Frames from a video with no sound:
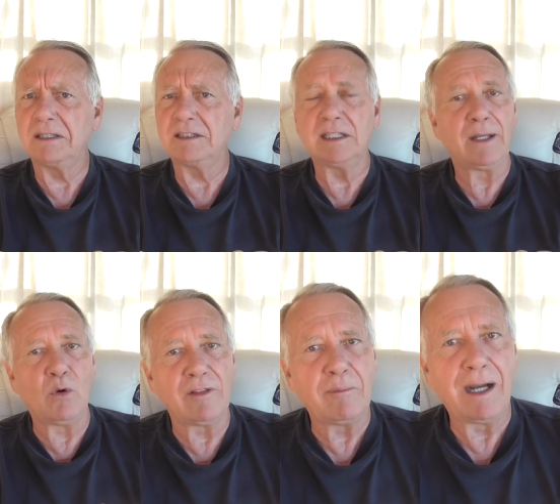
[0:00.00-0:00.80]
And I
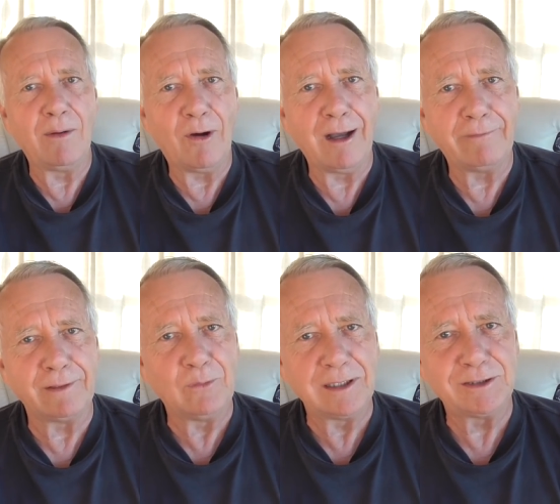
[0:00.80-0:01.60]
with my wife.
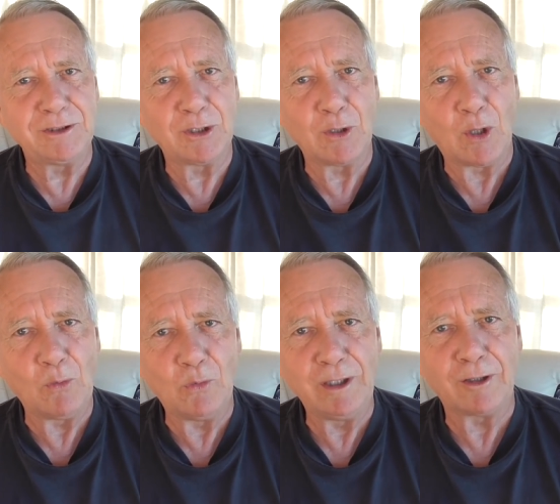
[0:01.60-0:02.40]
And what's your
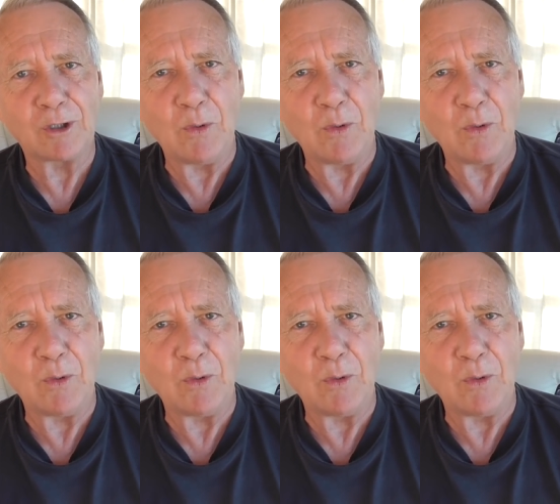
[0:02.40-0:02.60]
real